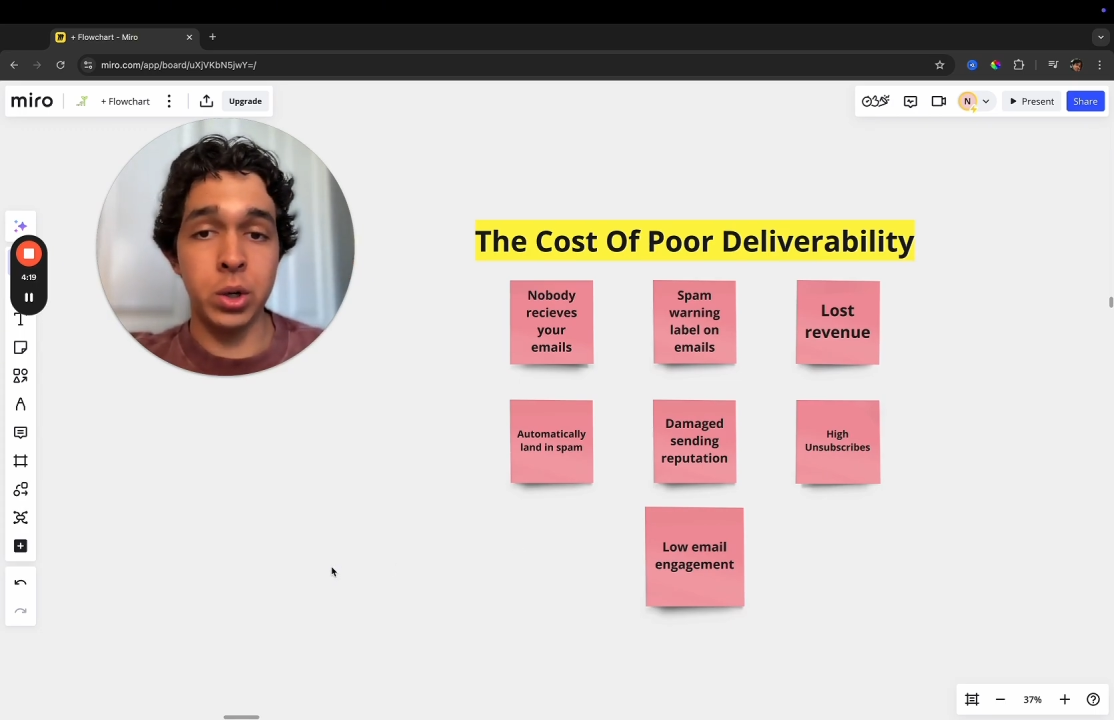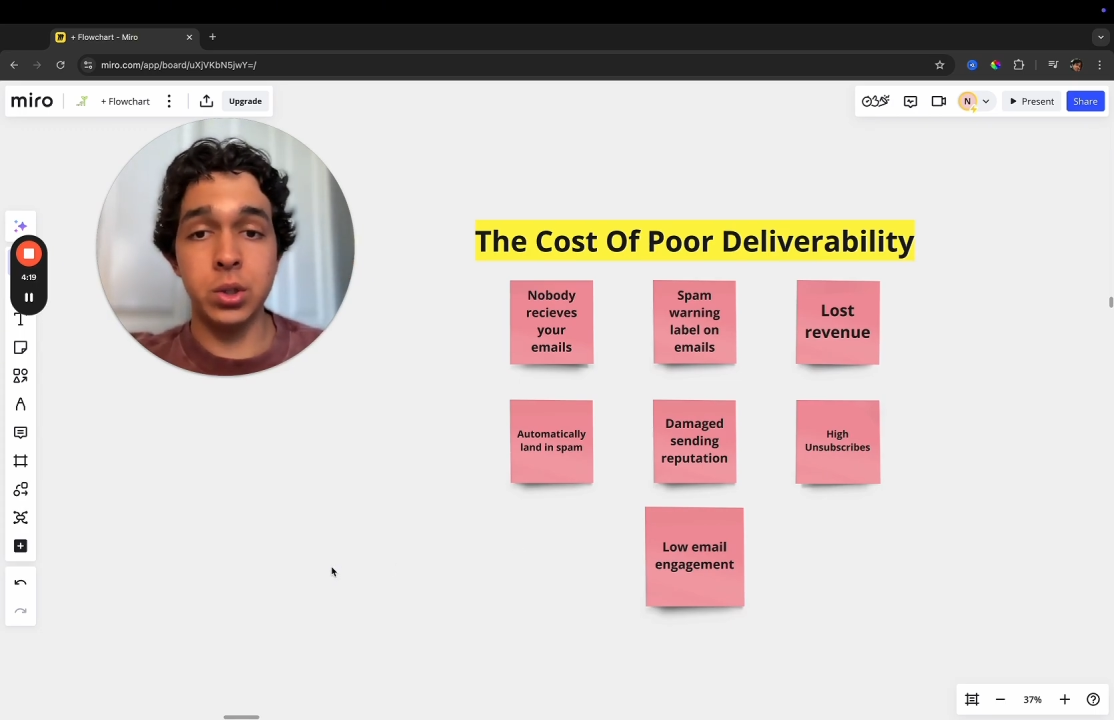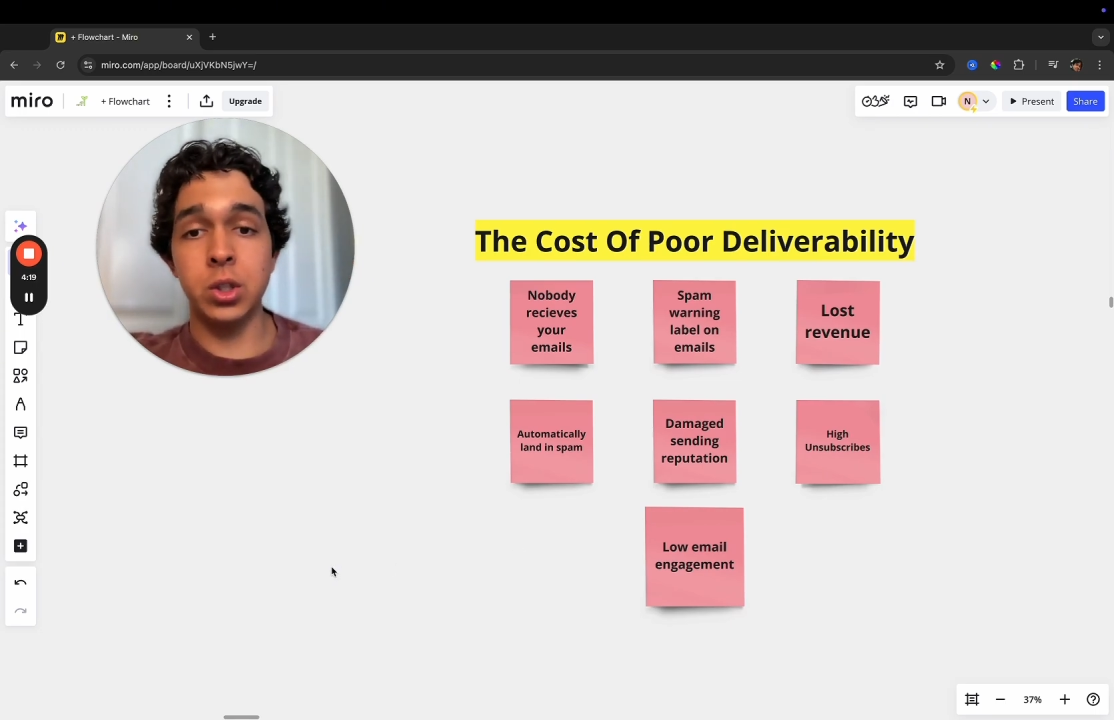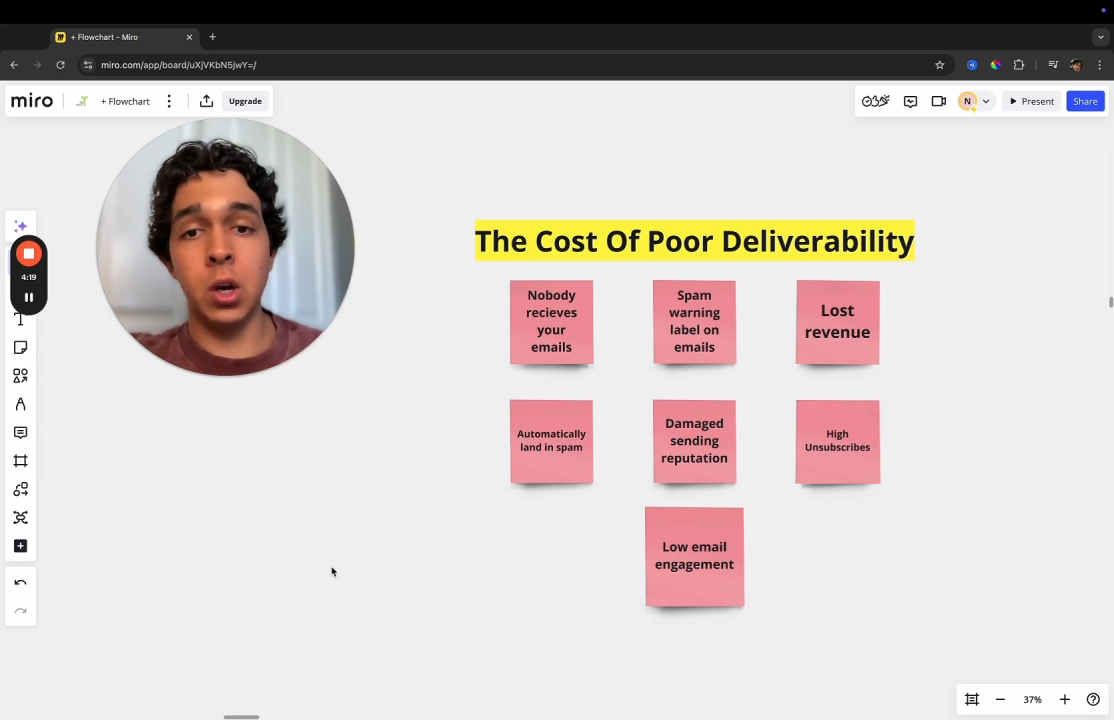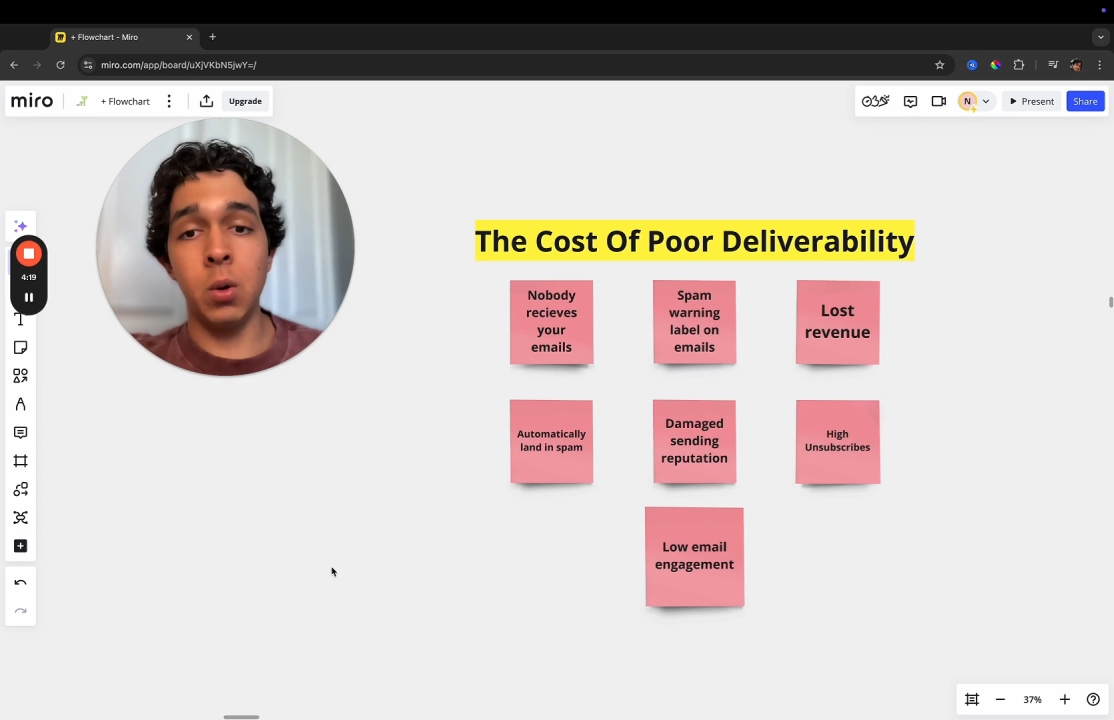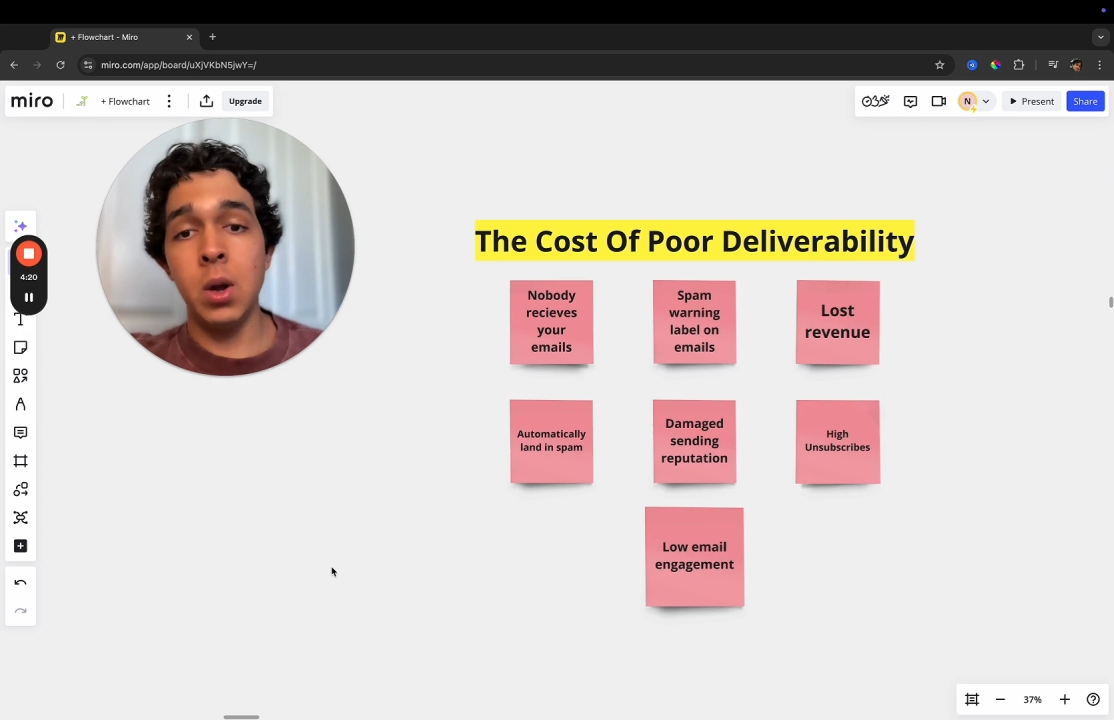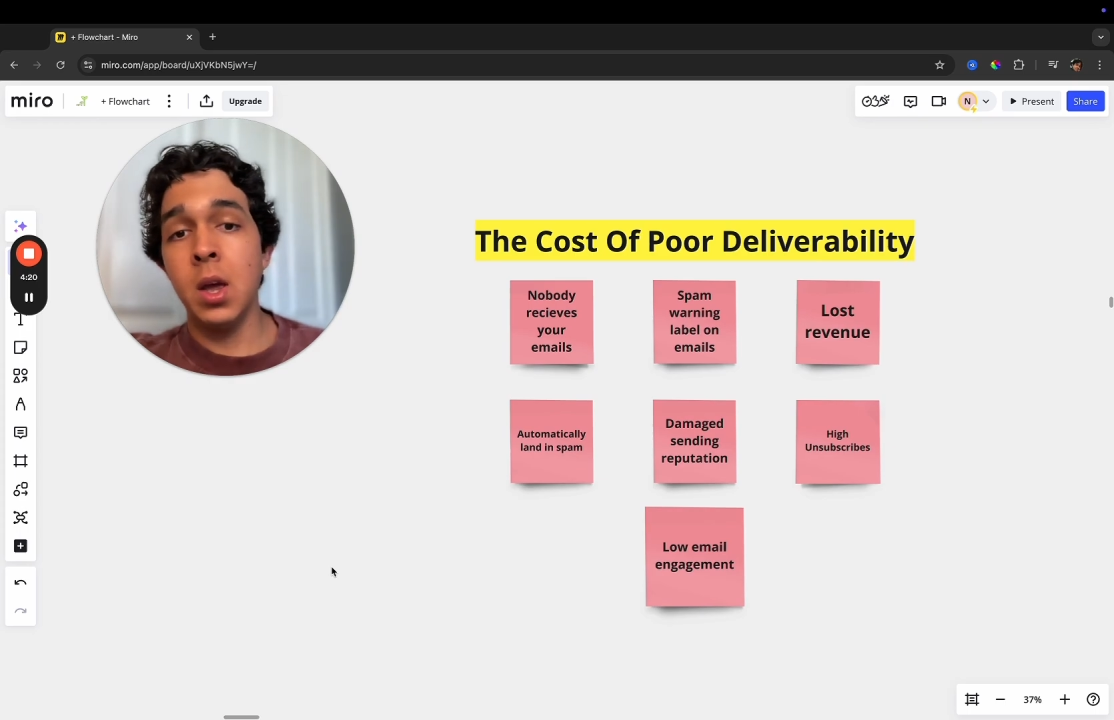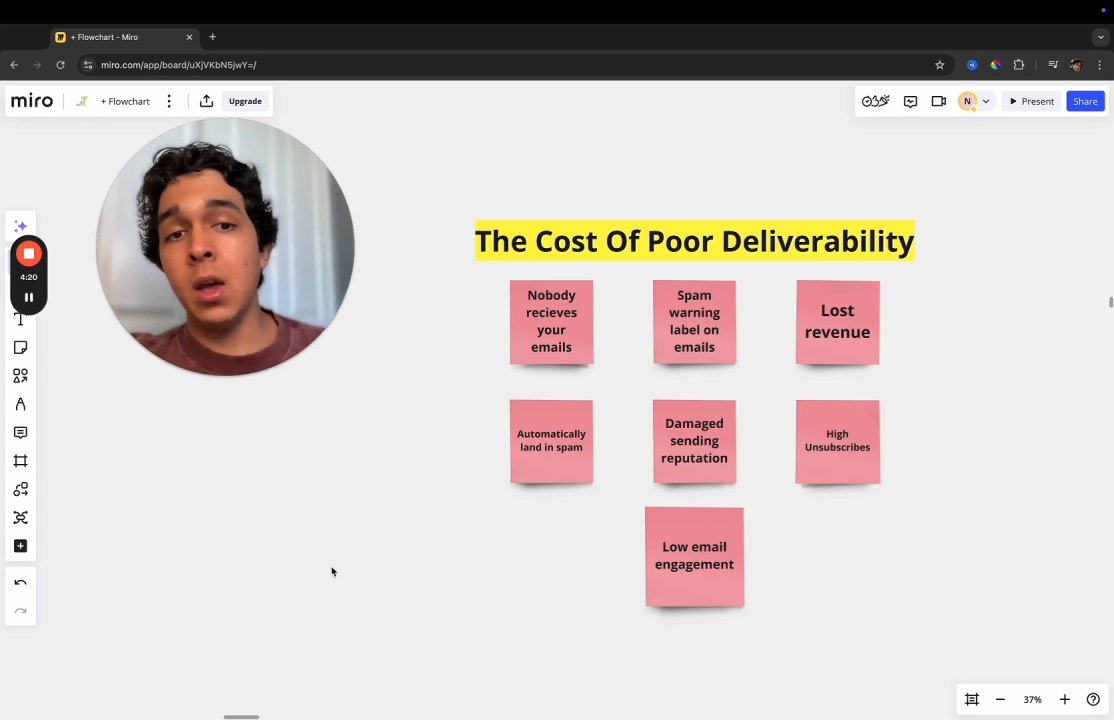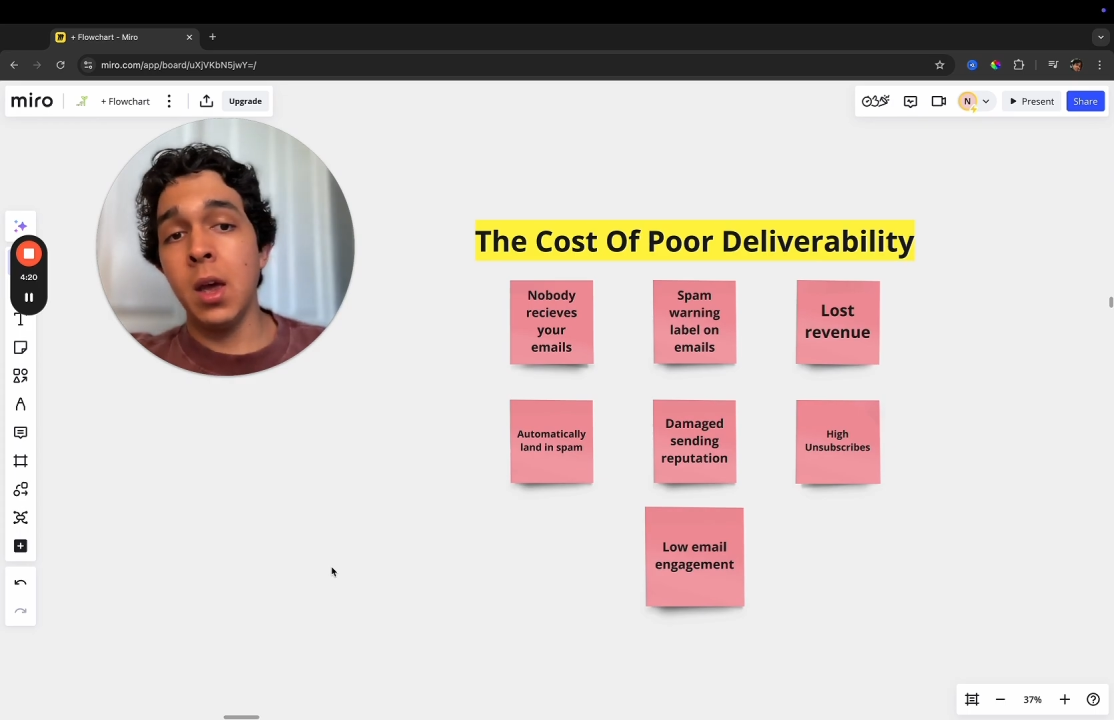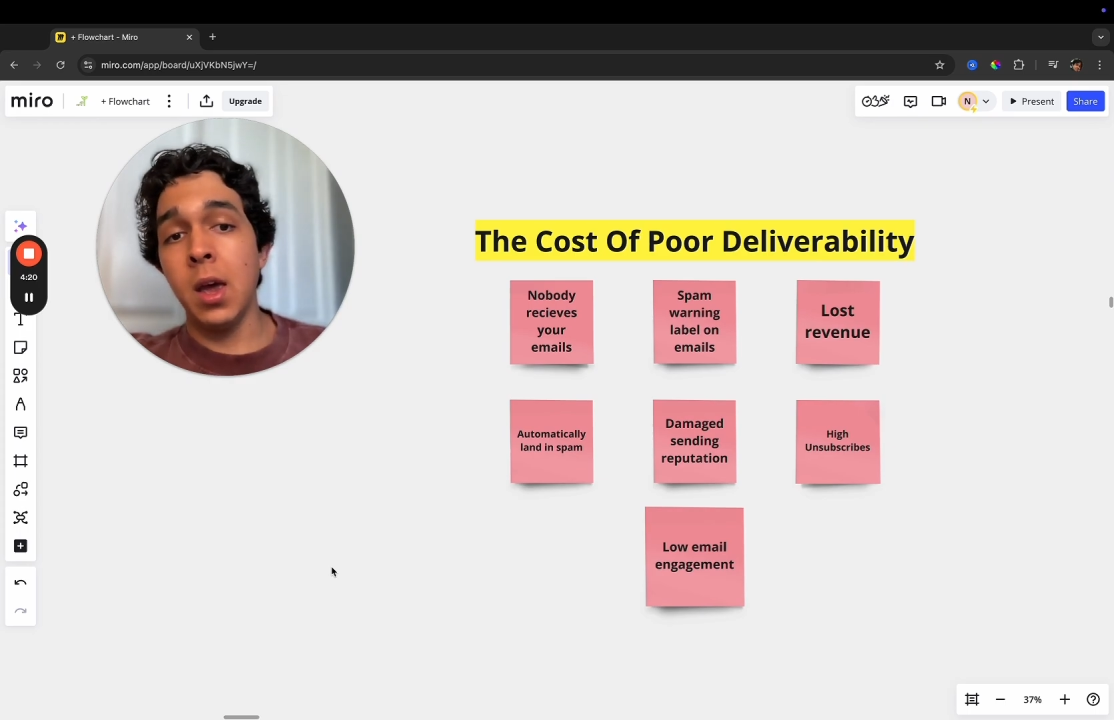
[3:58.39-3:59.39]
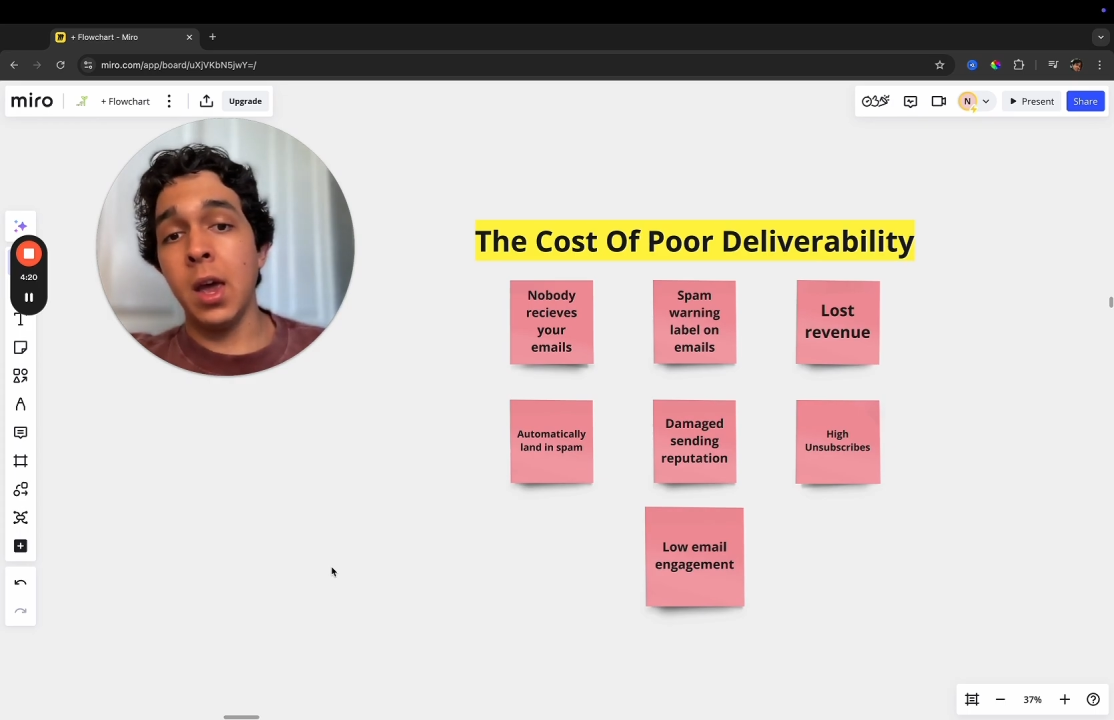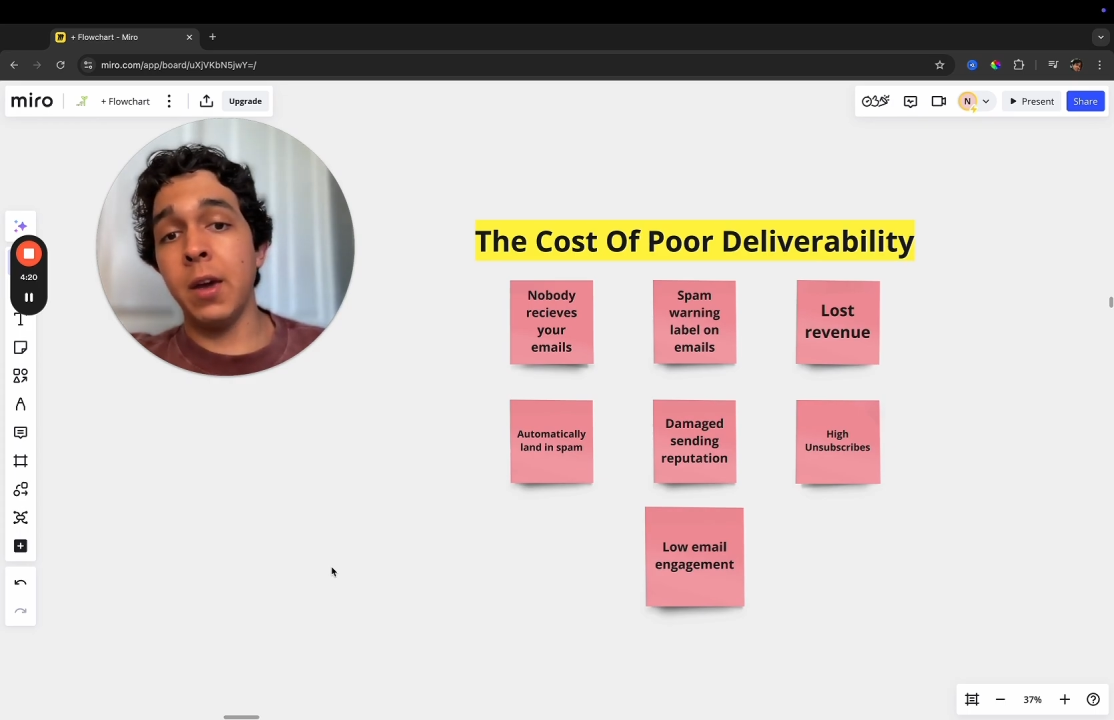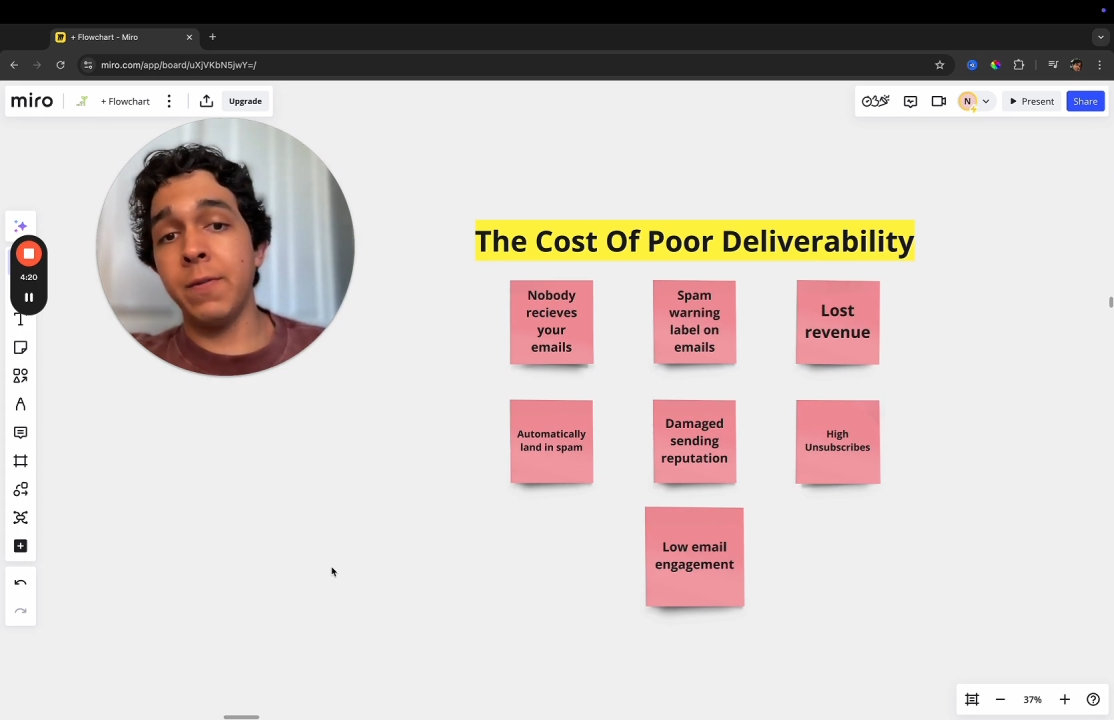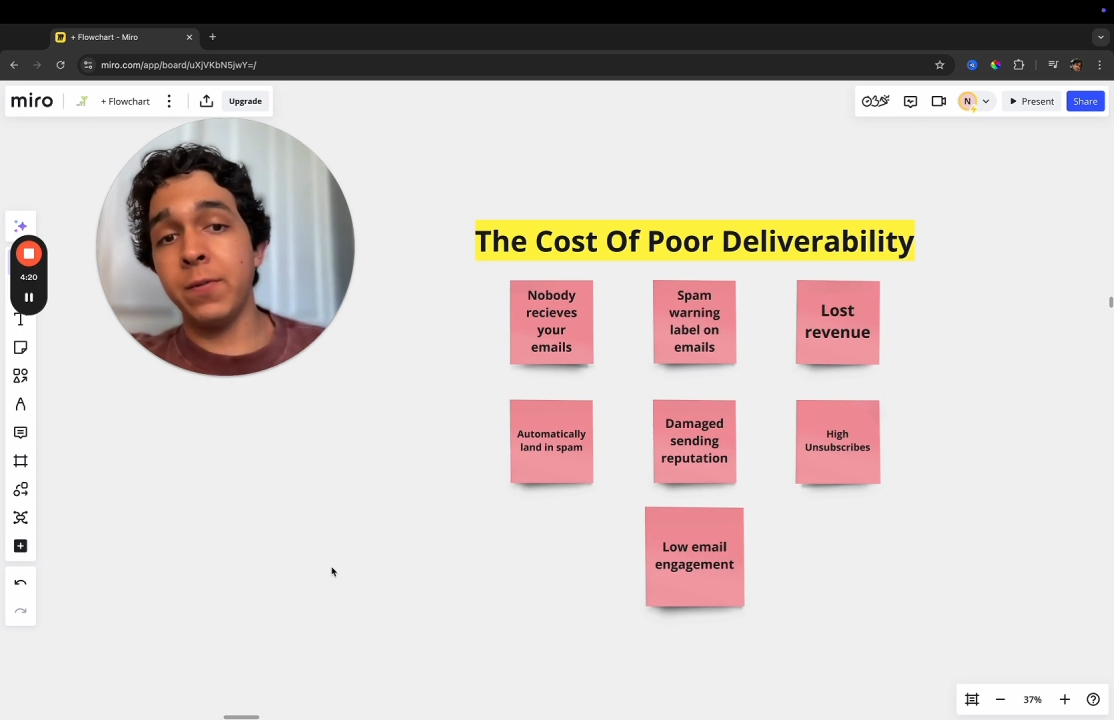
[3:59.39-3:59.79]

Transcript: So if